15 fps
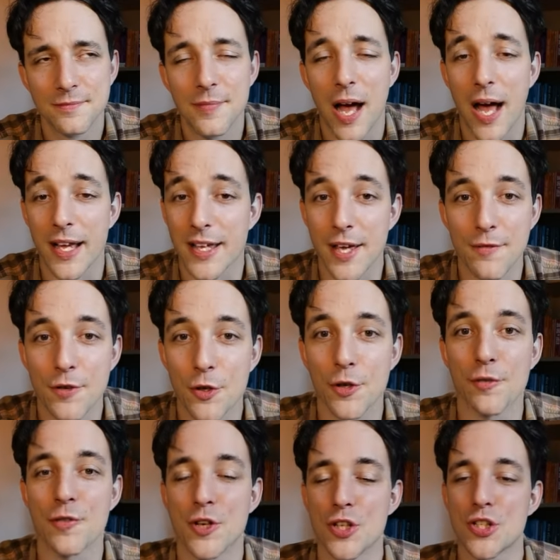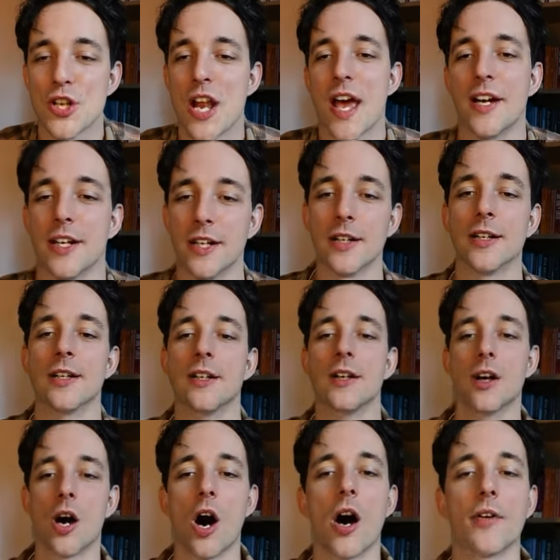I give you the first letter
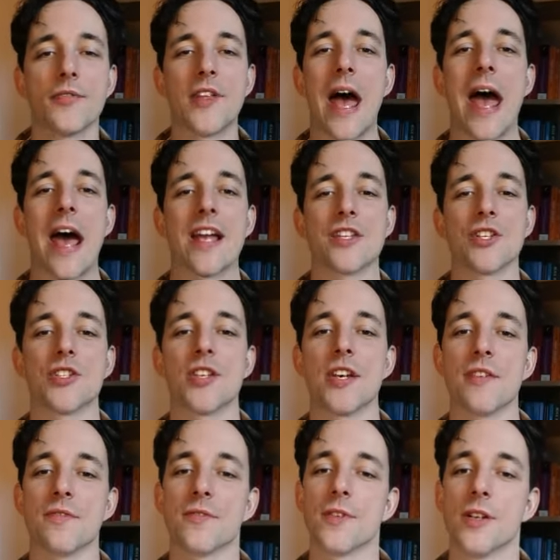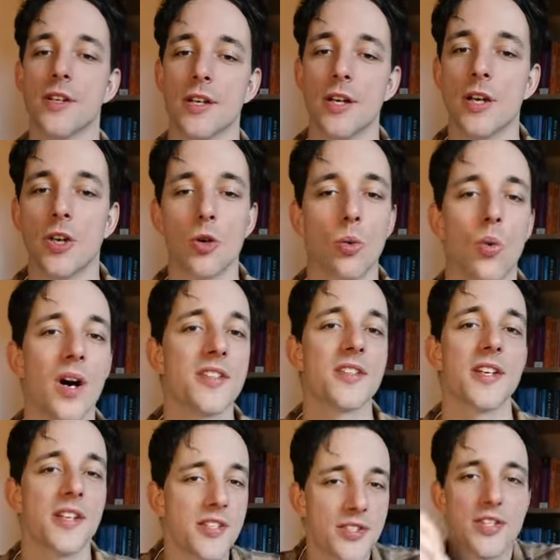of the adjective. What
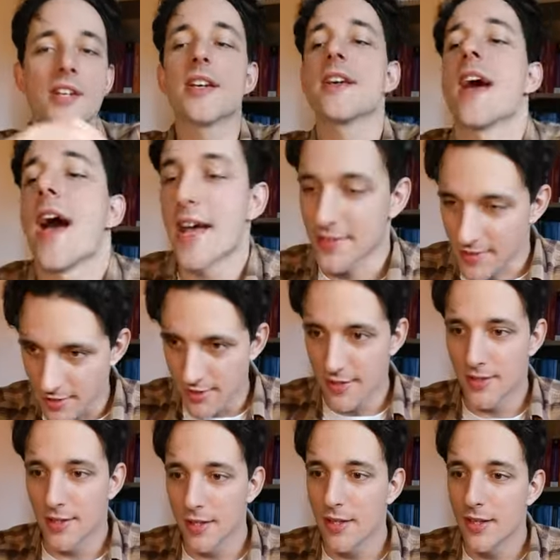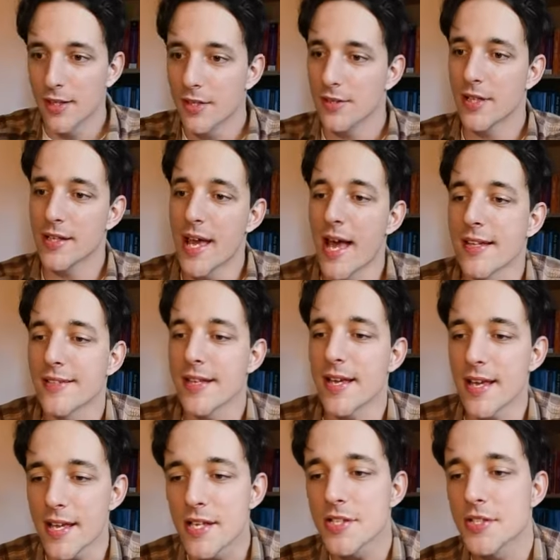is the cat? The cat
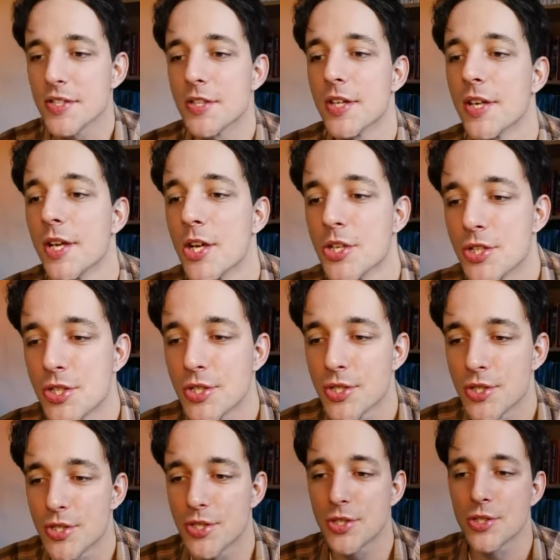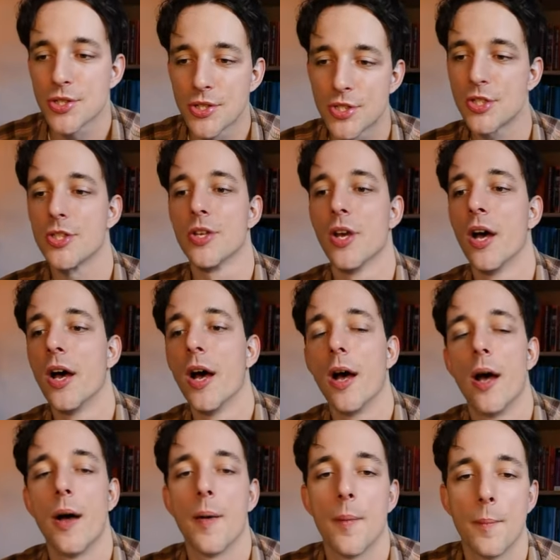is SSS,
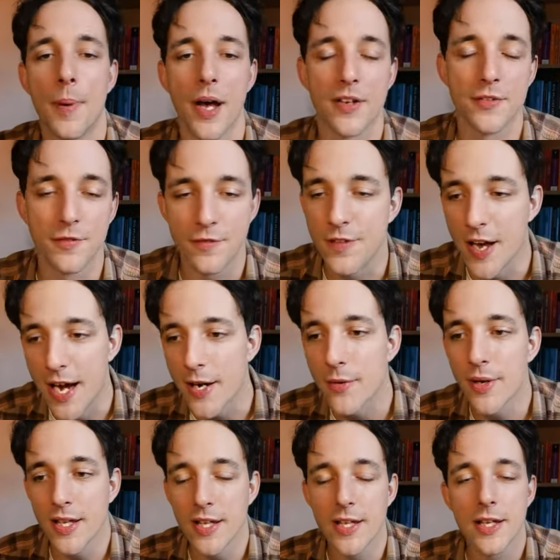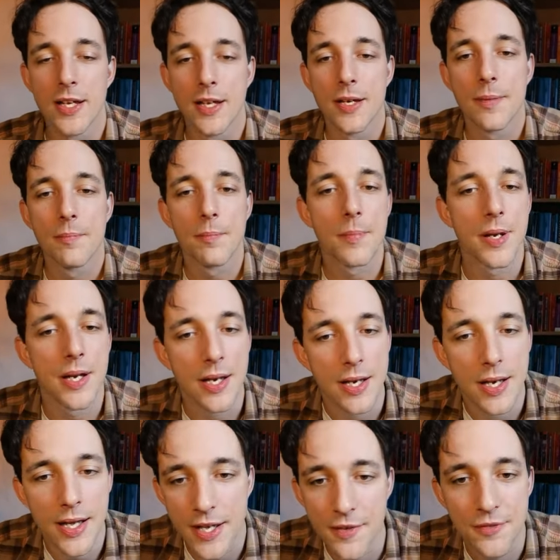but very
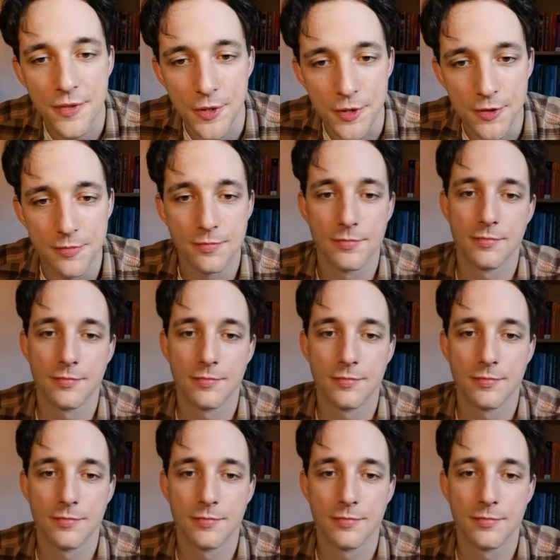playful.